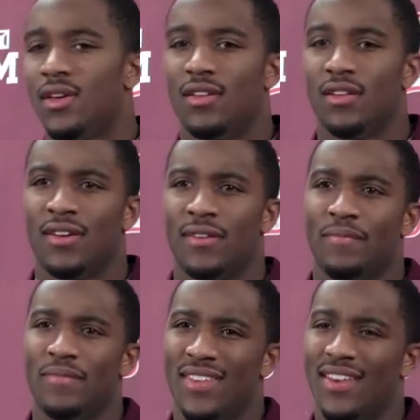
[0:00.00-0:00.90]
Yeah,
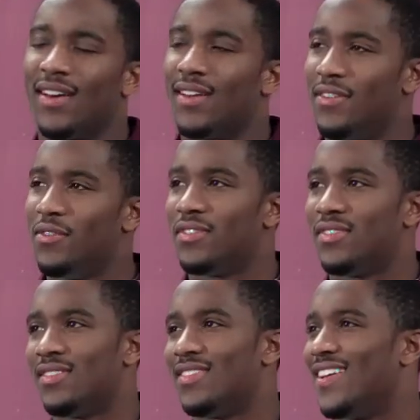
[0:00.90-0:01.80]
you can
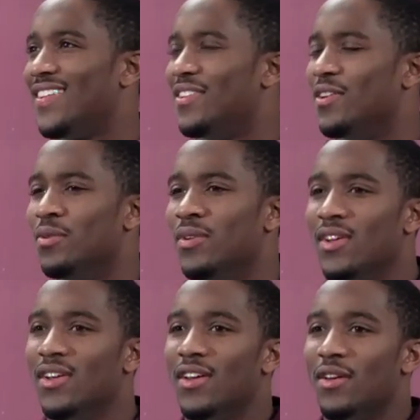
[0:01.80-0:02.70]
sense that. You know,
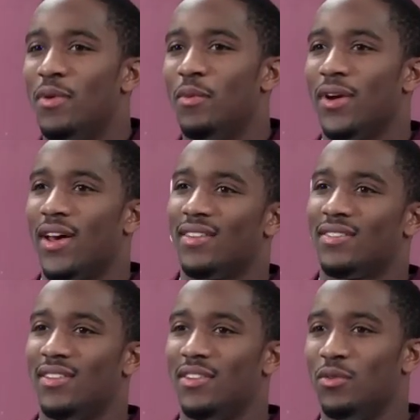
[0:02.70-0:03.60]
people
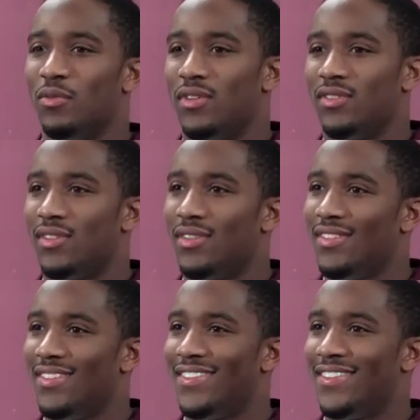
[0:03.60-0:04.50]
ask, you know, is it
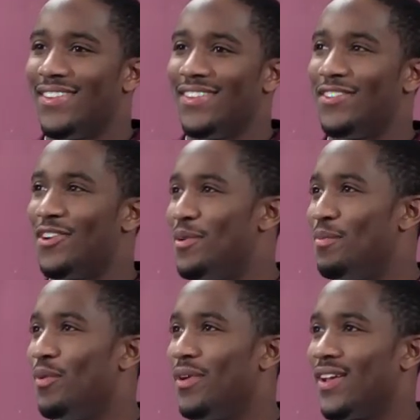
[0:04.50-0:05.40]
the turning
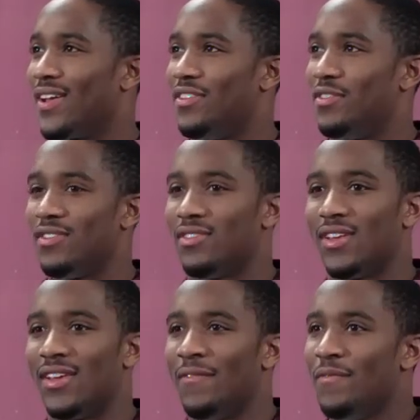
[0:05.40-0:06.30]
point, I guess you could say.